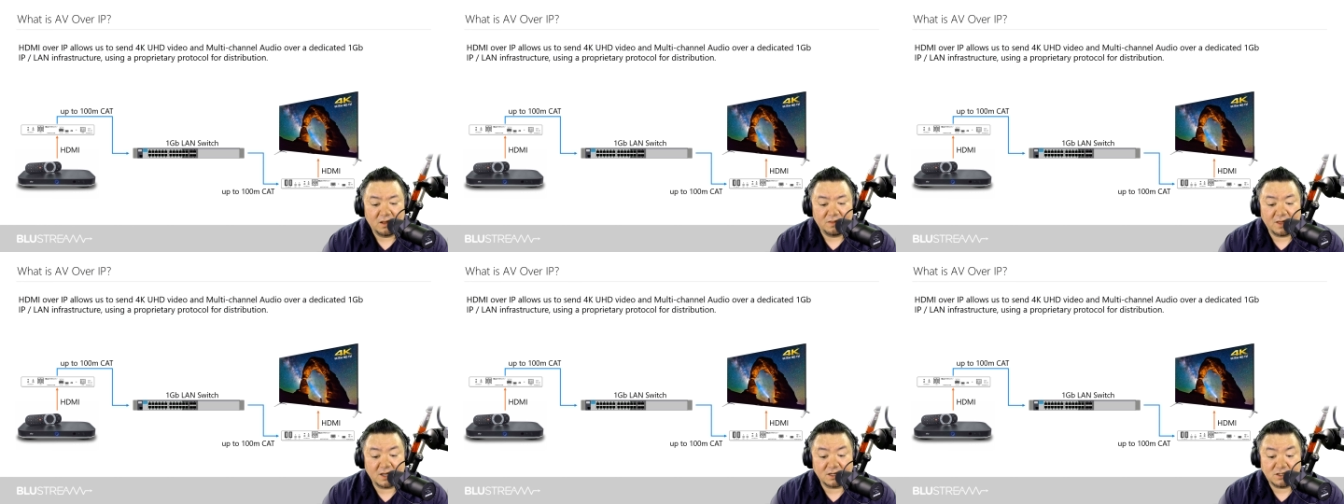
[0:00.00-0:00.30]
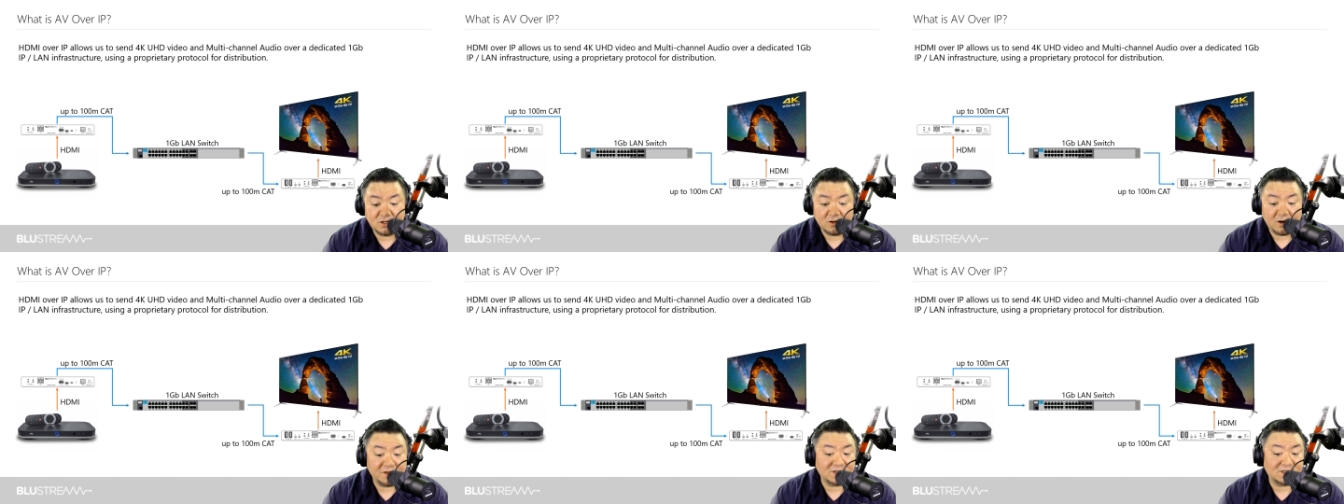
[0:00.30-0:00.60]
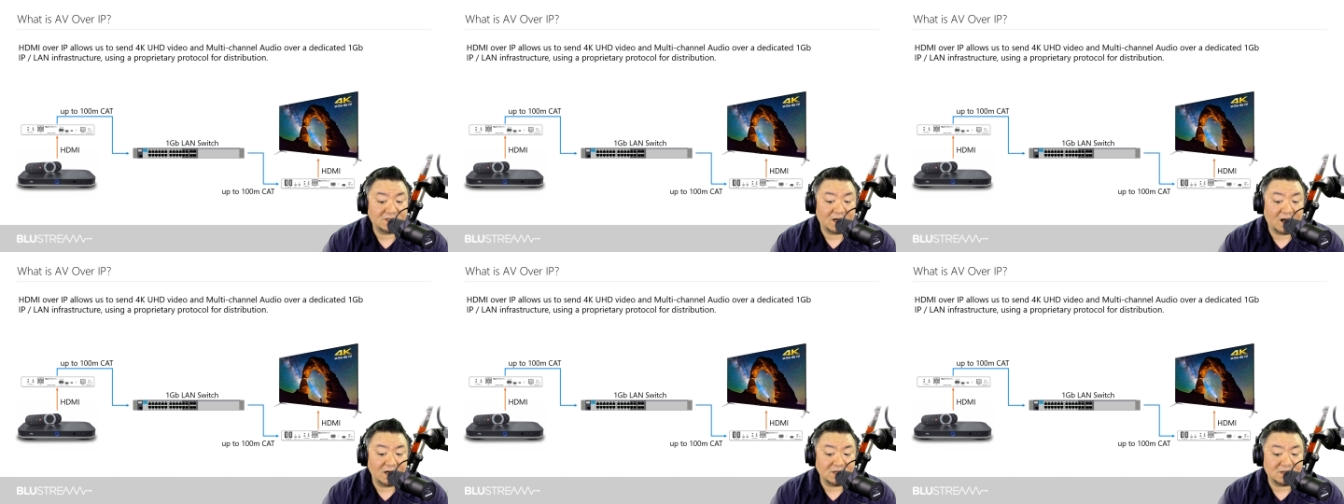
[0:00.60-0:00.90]
that due to the
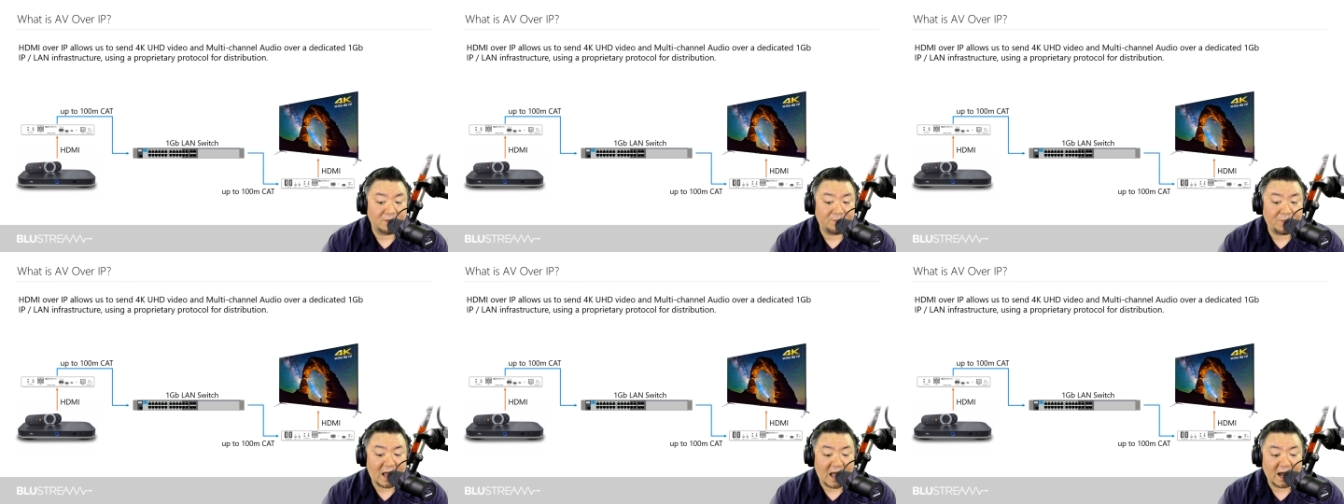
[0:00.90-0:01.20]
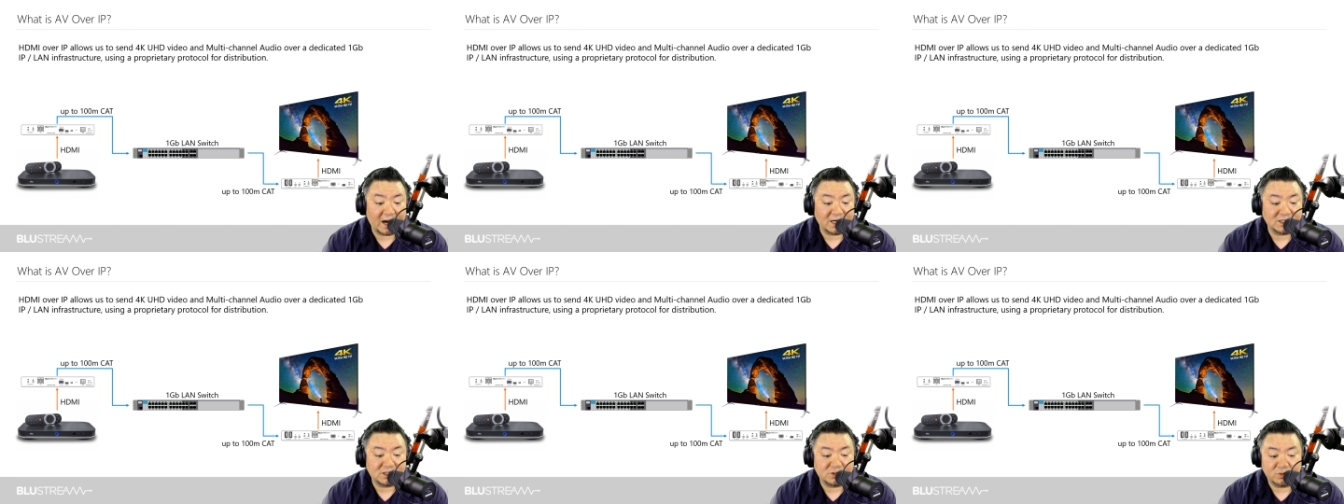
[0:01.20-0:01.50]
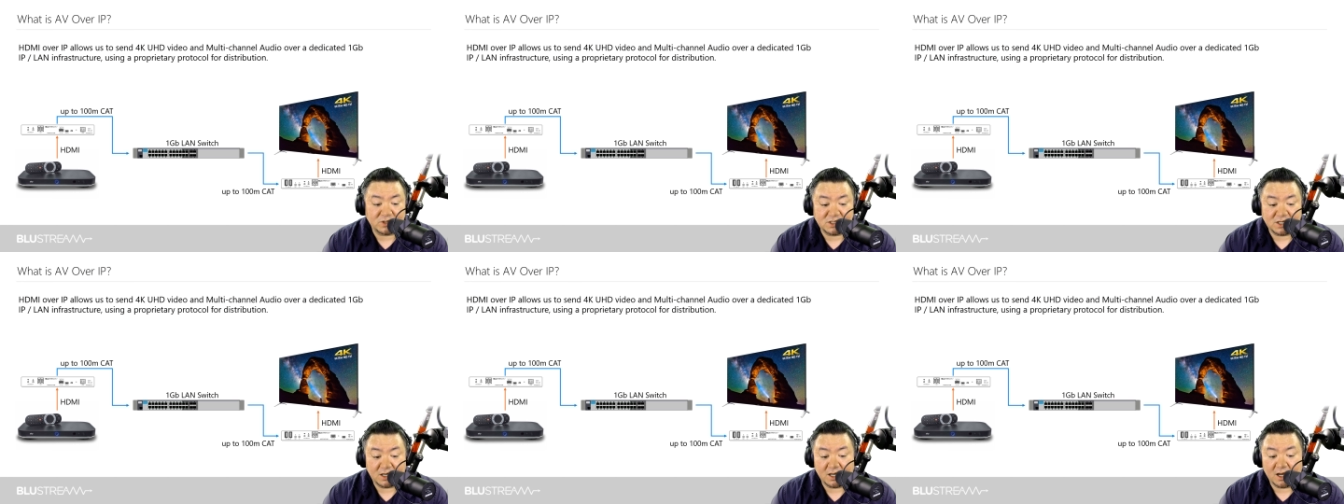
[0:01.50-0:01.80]
size of the packets
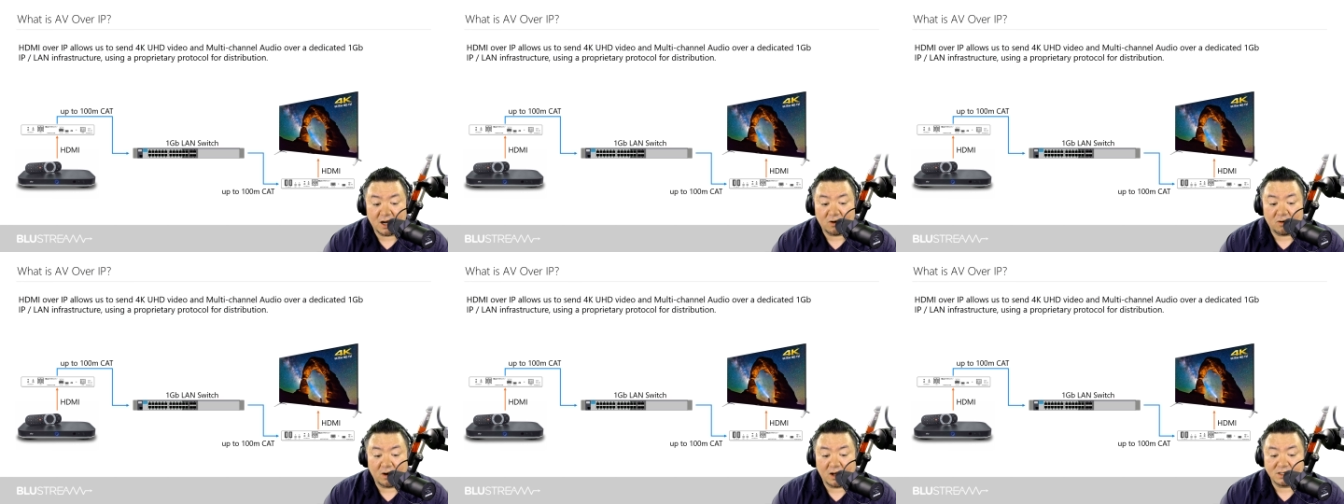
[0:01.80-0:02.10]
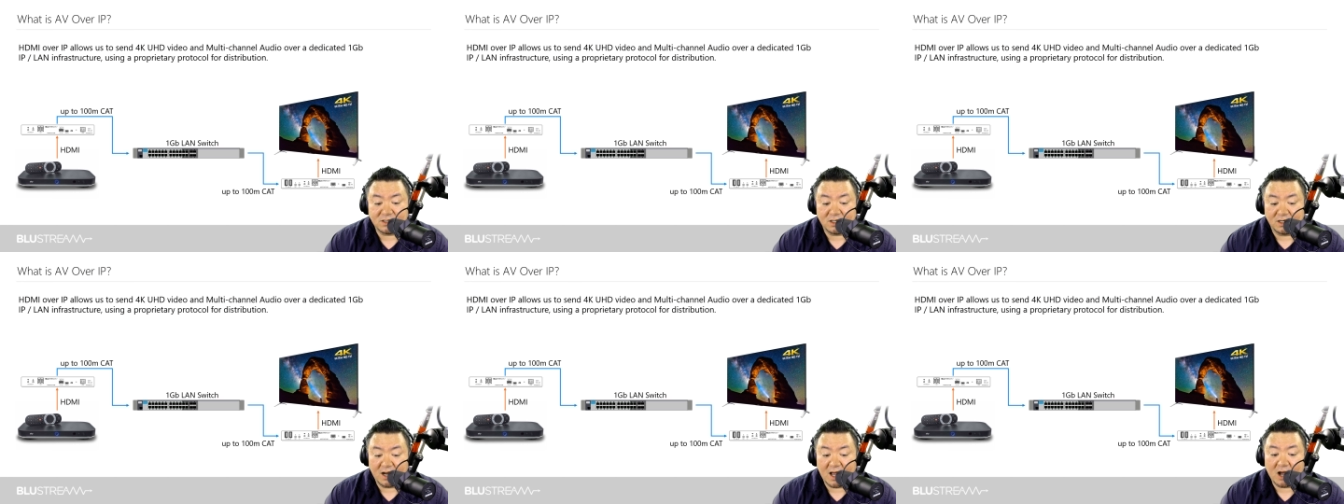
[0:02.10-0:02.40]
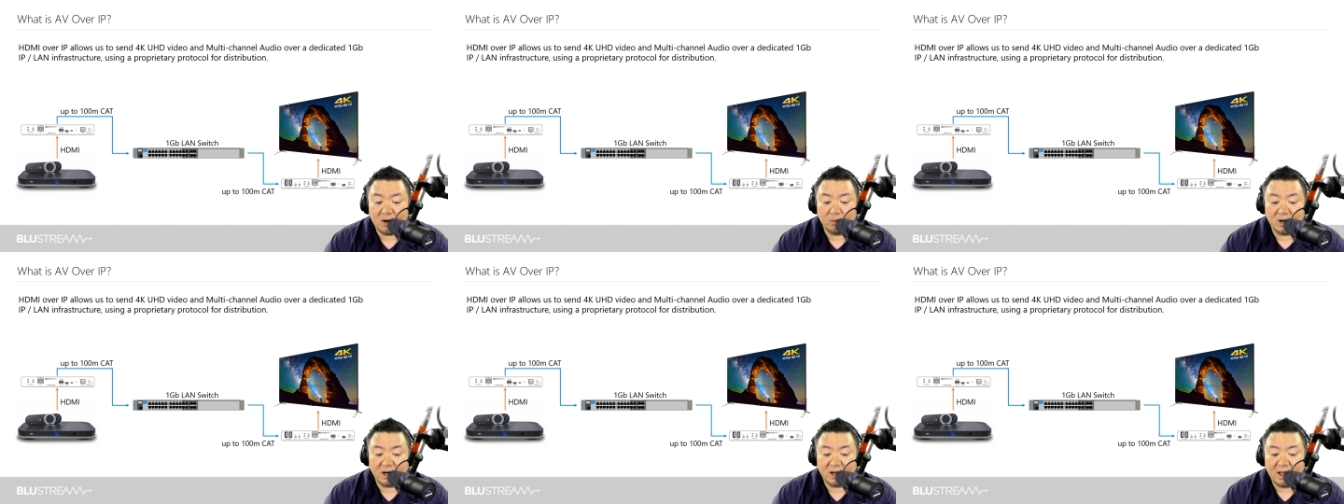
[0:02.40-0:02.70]
we're sending across a
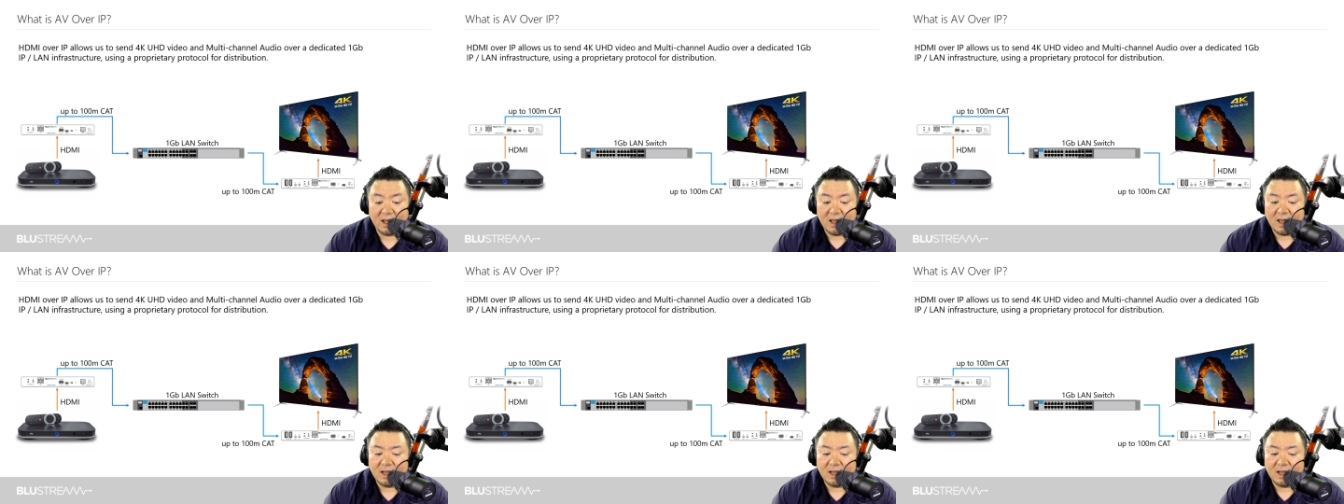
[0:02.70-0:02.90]
network,